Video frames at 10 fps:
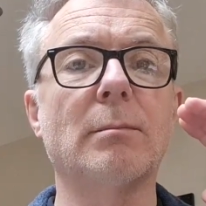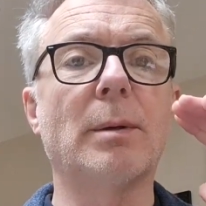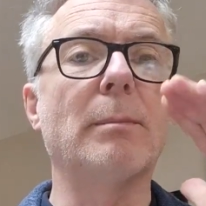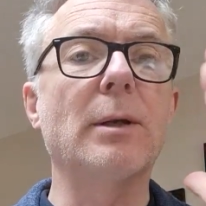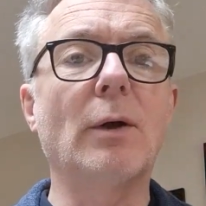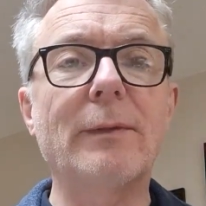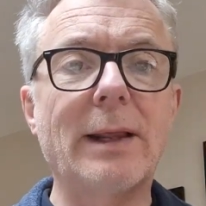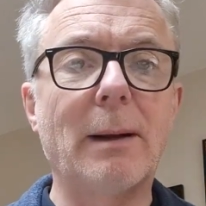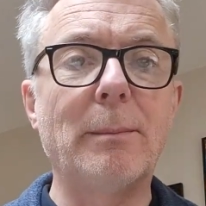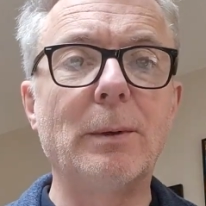but beyond
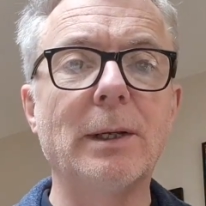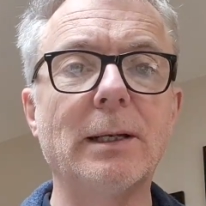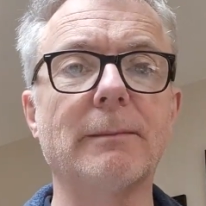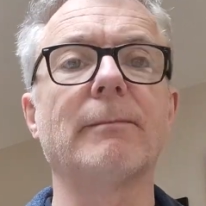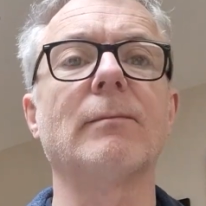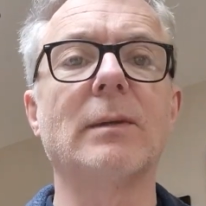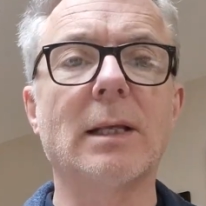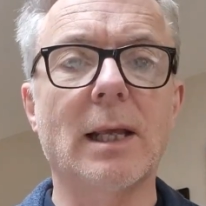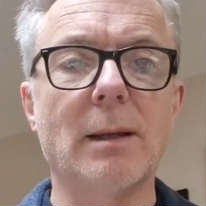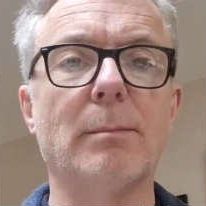that point,
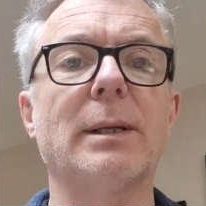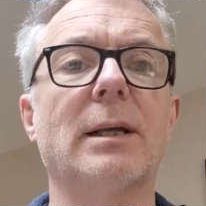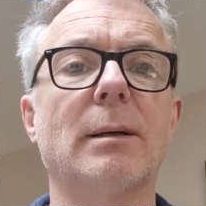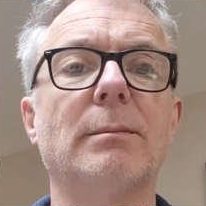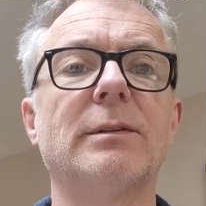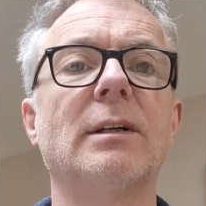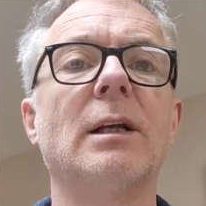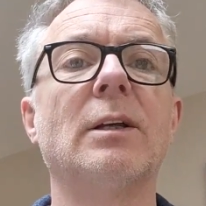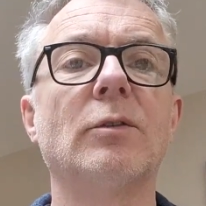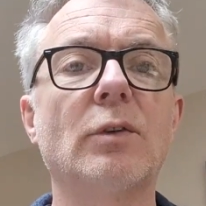it becomes
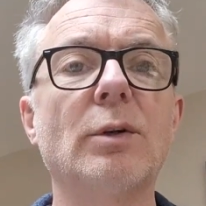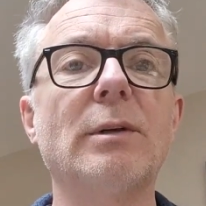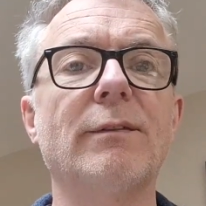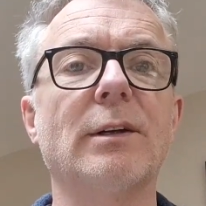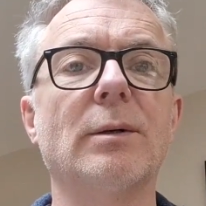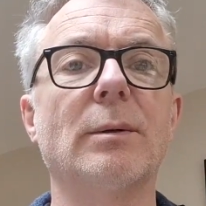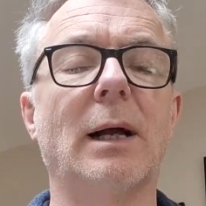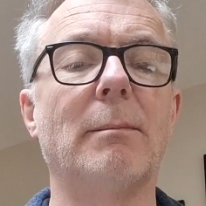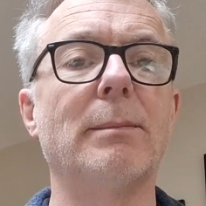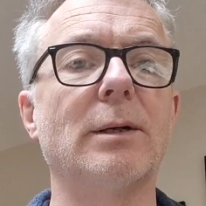too difficult
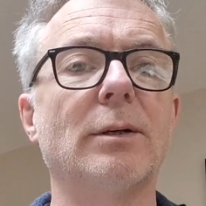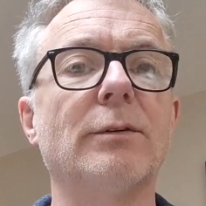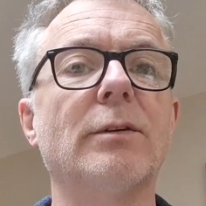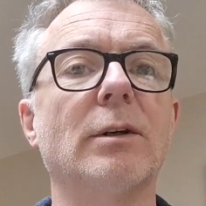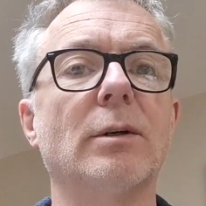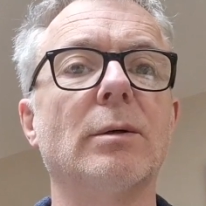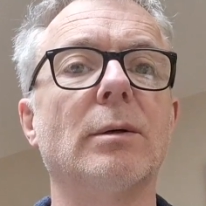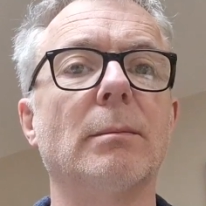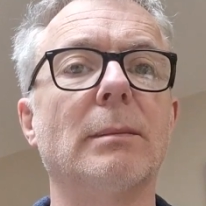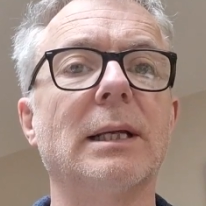and beyond
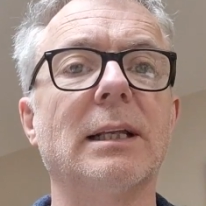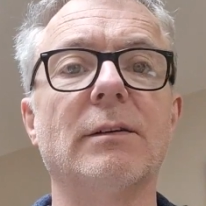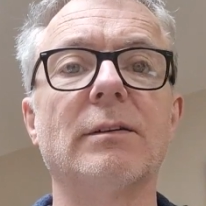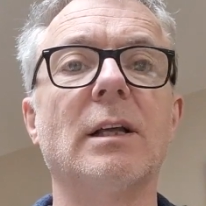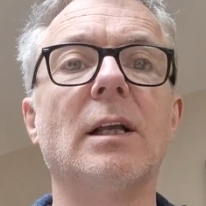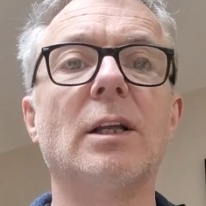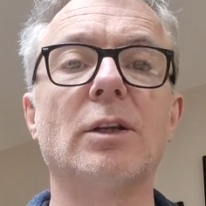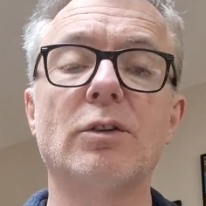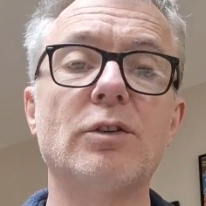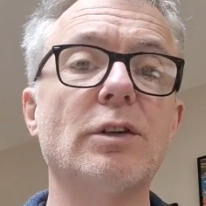your means,
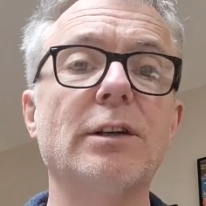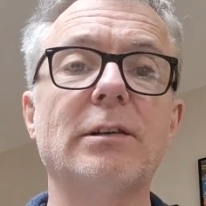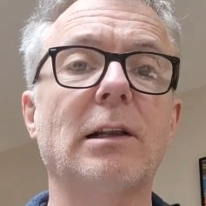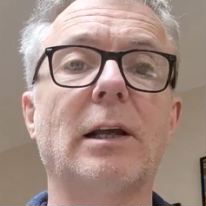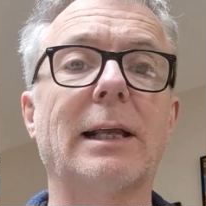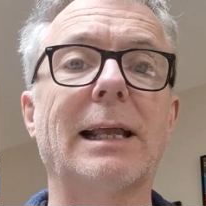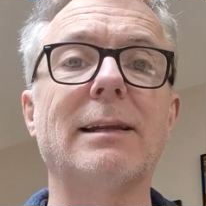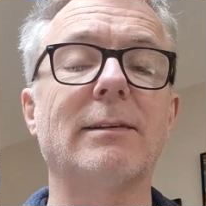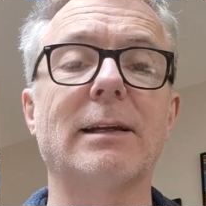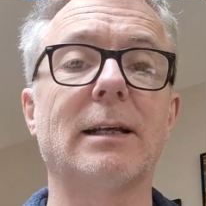just like
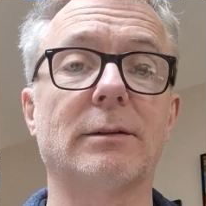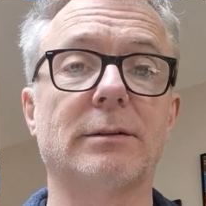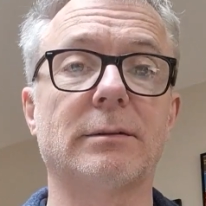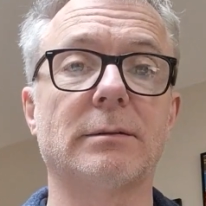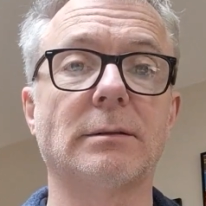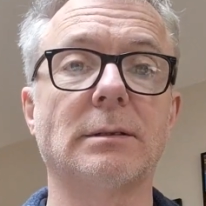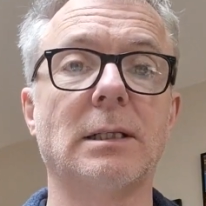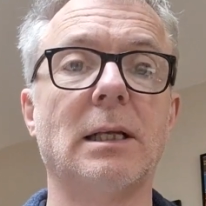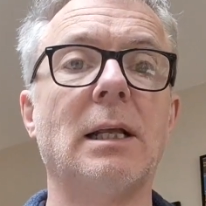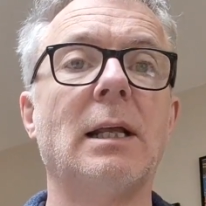anything else.
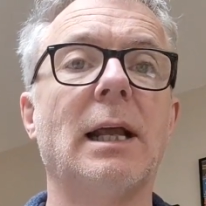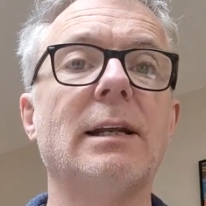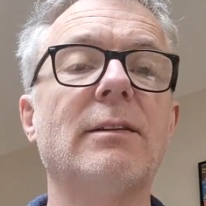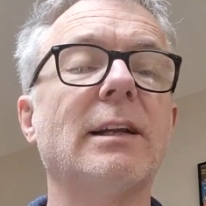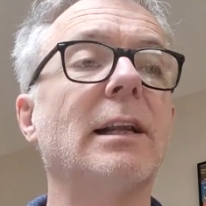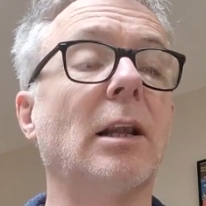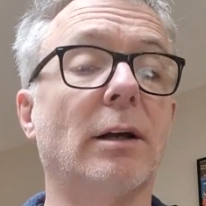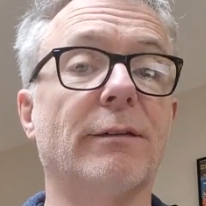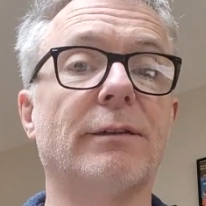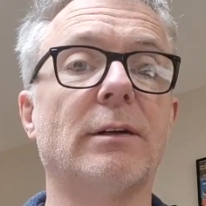Anything in life,